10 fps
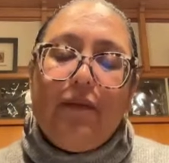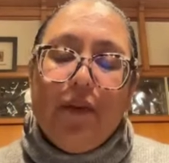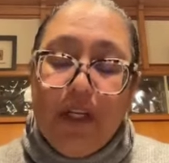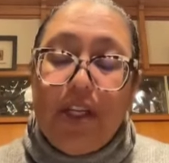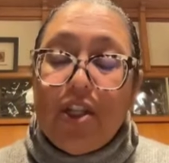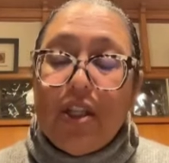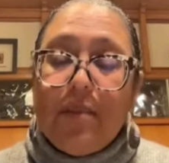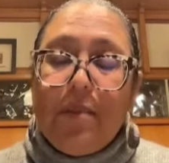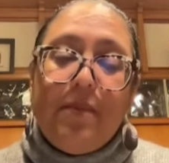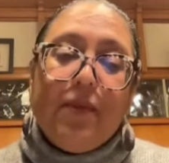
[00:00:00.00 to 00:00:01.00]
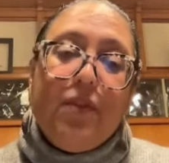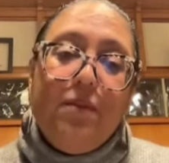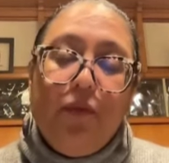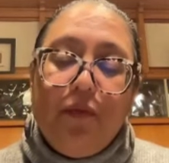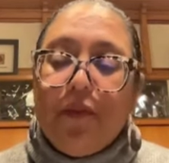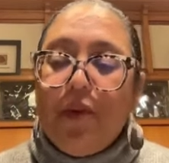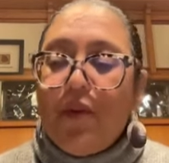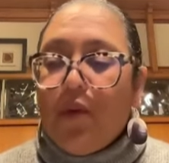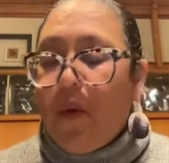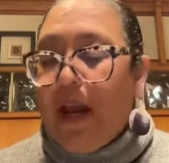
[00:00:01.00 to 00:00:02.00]
for Indigenous people to move
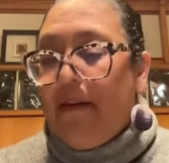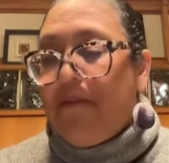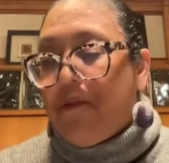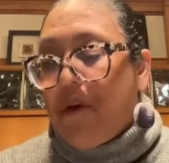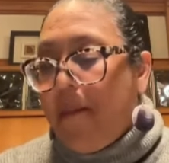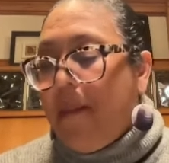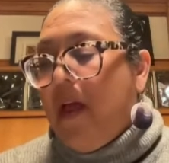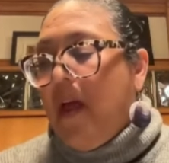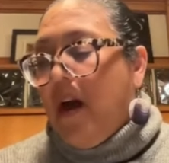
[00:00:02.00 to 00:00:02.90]
further away from